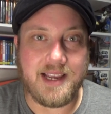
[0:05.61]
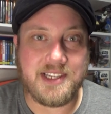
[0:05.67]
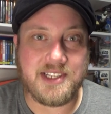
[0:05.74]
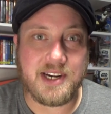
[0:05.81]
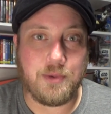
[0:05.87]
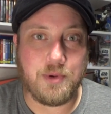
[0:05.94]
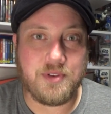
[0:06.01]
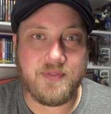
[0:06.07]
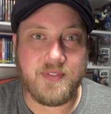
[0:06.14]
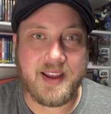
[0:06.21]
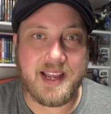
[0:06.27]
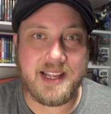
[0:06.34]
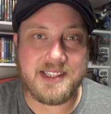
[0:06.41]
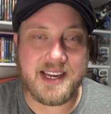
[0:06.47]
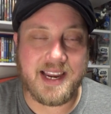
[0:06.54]
Star Wars
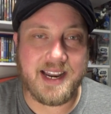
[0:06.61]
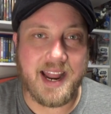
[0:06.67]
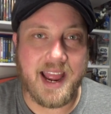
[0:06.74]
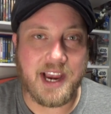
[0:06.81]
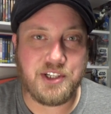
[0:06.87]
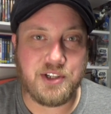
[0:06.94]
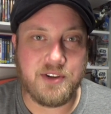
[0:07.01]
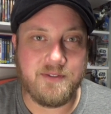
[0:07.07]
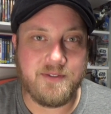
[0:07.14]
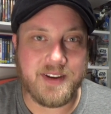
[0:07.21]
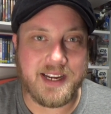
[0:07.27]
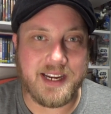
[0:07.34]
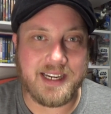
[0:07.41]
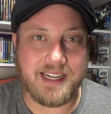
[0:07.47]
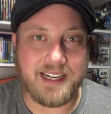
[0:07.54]
fans and action
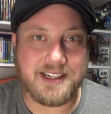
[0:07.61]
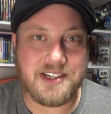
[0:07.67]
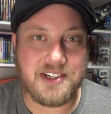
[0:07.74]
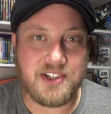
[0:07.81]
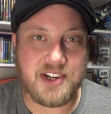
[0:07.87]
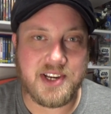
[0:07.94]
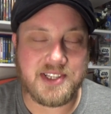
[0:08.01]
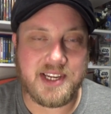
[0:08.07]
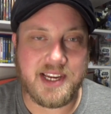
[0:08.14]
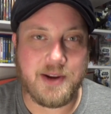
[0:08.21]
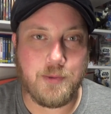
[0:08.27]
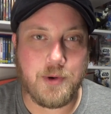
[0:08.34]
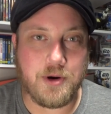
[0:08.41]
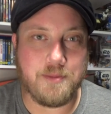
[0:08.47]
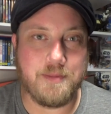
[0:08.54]
figure collectors, Jesse here,
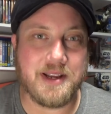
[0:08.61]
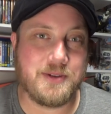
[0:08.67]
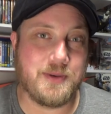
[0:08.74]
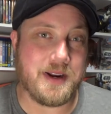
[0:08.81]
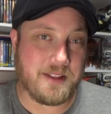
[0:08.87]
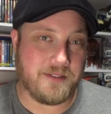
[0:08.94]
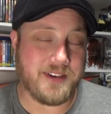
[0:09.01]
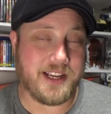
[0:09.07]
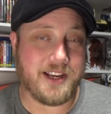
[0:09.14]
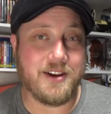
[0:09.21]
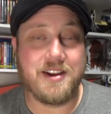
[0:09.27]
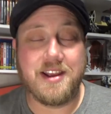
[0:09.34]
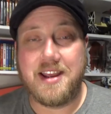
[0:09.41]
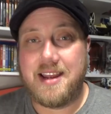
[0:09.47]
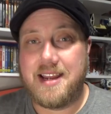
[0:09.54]
welcome back to another
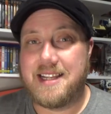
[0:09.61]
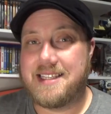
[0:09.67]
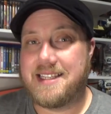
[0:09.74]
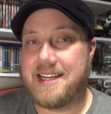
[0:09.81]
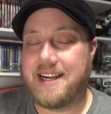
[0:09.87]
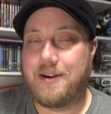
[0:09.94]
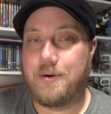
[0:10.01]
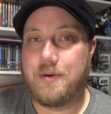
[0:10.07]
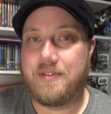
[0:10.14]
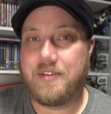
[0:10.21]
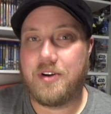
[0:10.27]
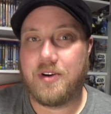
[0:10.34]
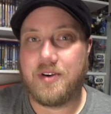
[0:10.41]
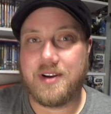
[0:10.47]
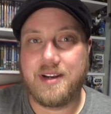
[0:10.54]
video. Today we've
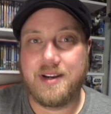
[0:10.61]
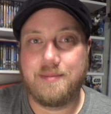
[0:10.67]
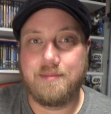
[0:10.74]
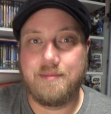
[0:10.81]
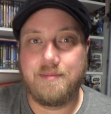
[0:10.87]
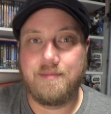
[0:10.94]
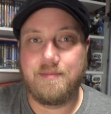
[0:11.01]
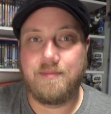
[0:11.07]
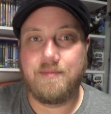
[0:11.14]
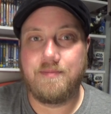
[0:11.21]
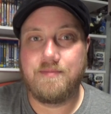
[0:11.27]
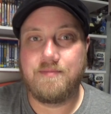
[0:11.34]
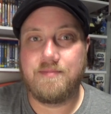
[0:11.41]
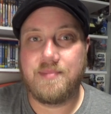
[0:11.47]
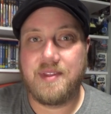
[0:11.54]
got
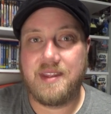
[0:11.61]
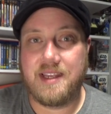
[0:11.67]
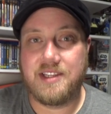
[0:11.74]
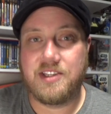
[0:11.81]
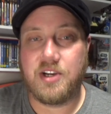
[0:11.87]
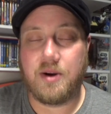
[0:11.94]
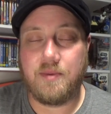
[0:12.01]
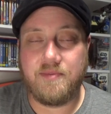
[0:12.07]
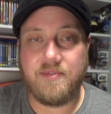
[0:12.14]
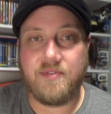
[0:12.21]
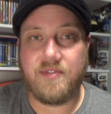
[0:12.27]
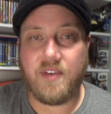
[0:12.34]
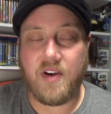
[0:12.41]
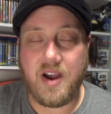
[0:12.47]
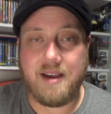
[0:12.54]
the top
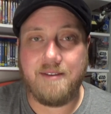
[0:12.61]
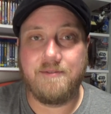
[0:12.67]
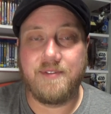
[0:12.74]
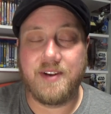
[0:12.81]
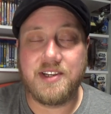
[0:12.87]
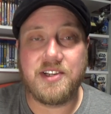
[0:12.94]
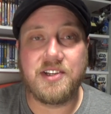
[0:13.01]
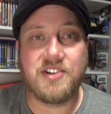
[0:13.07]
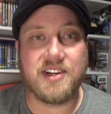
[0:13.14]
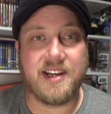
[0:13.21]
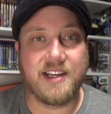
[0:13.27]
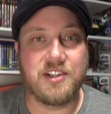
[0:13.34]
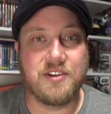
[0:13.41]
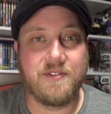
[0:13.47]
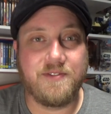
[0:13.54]
5 vintage
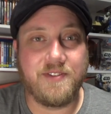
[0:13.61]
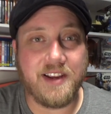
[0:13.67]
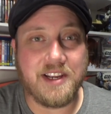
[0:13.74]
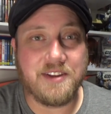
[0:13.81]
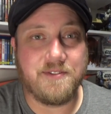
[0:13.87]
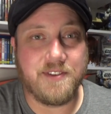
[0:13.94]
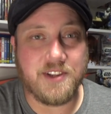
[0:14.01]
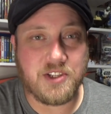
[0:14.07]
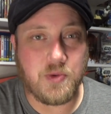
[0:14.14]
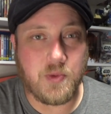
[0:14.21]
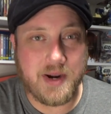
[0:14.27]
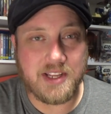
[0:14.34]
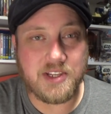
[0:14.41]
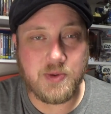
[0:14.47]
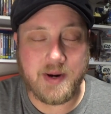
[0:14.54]
collection figures for
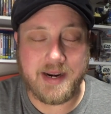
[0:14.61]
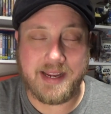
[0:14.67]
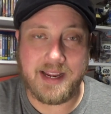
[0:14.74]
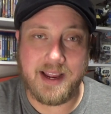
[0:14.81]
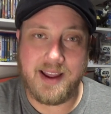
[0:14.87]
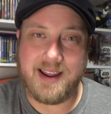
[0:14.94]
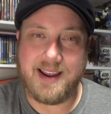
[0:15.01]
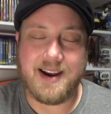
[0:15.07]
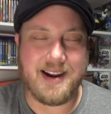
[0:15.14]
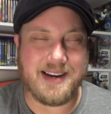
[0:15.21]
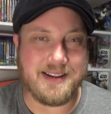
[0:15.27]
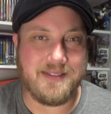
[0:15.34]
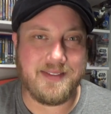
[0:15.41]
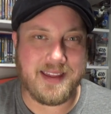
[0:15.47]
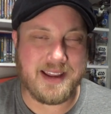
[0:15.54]
2020. I had
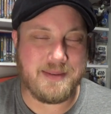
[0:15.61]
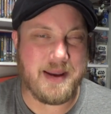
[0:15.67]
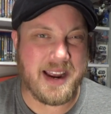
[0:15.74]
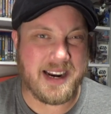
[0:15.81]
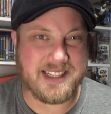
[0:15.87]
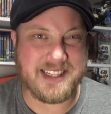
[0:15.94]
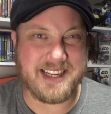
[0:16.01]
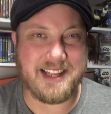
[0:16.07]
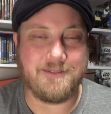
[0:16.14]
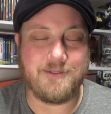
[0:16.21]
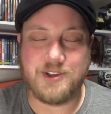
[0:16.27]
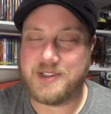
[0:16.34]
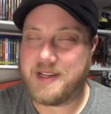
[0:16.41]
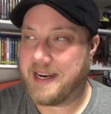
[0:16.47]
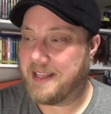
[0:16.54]
to think about how to say that
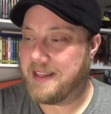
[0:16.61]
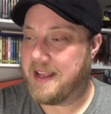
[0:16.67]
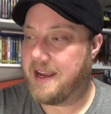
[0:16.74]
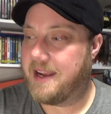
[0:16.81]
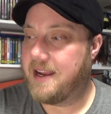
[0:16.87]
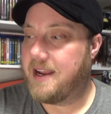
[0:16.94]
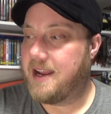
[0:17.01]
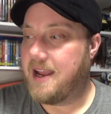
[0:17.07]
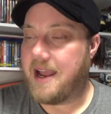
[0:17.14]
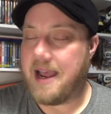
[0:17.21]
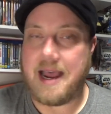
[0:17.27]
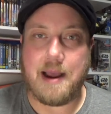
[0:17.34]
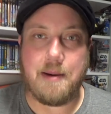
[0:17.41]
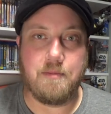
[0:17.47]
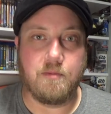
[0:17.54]
for a second there.
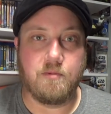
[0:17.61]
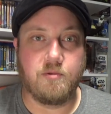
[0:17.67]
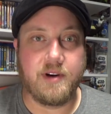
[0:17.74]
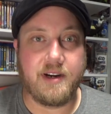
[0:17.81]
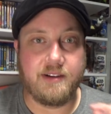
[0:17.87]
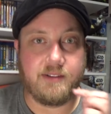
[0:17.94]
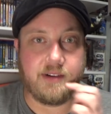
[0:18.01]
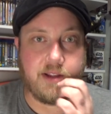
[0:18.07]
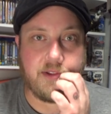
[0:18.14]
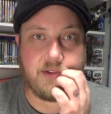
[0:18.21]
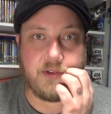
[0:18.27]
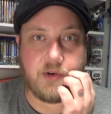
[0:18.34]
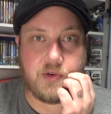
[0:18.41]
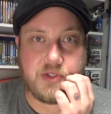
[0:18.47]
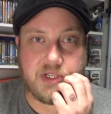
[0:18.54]
Um, really, really
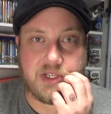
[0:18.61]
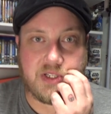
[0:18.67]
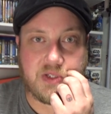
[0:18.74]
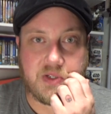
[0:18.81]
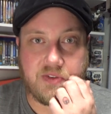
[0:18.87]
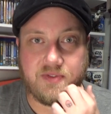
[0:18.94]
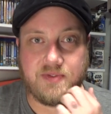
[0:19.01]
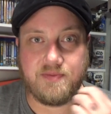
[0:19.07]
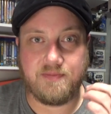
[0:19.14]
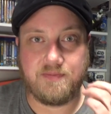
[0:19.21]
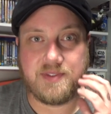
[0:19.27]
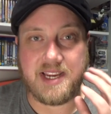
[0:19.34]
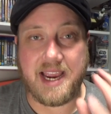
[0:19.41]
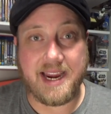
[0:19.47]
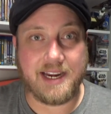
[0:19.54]
thrilled to sort of
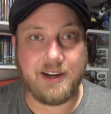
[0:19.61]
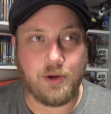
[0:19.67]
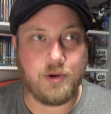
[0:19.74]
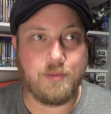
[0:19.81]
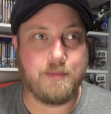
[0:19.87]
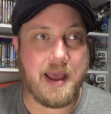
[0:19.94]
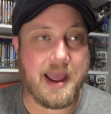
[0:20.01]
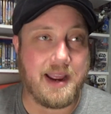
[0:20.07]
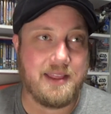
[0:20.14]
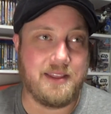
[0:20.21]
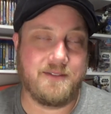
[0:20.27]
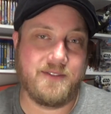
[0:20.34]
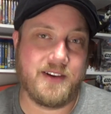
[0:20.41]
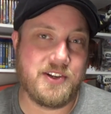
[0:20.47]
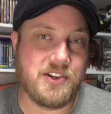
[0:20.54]
take a look back at
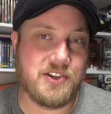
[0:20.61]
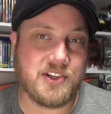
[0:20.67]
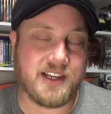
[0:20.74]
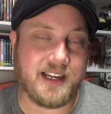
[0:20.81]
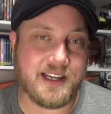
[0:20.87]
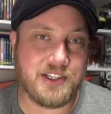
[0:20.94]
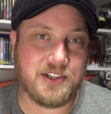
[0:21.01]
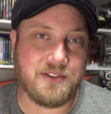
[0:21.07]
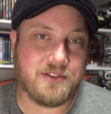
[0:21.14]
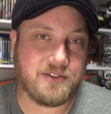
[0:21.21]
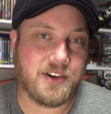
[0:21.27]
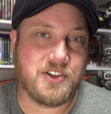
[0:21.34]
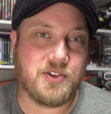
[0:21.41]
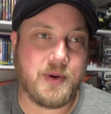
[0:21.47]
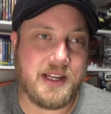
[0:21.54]
the vintage collection
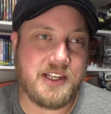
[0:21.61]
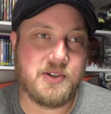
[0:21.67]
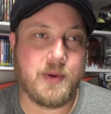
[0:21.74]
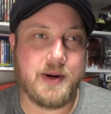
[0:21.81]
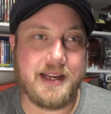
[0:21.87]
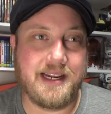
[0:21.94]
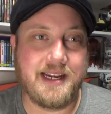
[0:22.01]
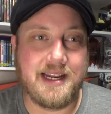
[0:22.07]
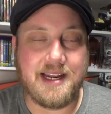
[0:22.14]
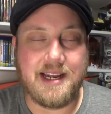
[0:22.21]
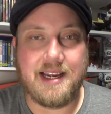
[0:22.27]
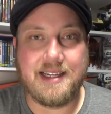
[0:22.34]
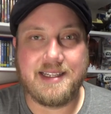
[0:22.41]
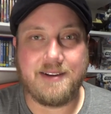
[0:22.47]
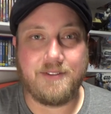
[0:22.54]
through 2020.
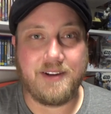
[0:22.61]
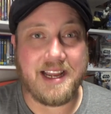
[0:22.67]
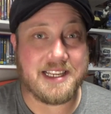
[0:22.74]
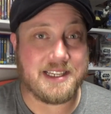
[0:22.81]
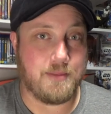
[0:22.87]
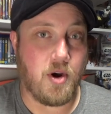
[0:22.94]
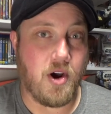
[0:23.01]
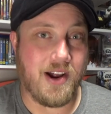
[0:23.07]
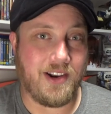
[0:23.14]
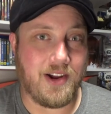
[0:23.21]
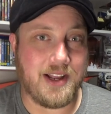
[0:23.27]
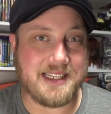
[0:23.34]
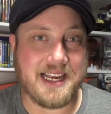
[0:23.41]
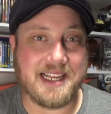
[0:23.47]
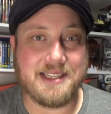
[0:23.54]
Definitely had some
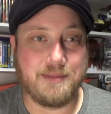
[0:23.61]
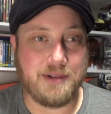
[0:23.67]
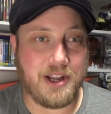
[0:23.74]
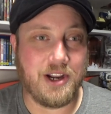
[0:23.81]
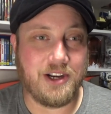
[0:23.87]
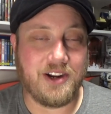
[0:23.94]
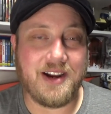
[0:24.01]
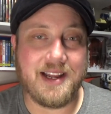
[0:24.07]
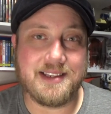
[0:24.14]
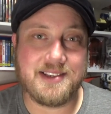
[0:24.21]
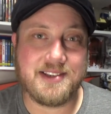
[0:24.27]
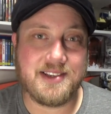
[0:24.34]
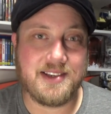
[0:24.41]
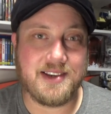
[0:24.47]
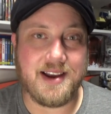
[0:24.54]
highlights, had some
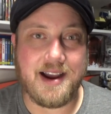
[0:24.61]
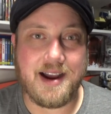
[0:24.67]
lowlights.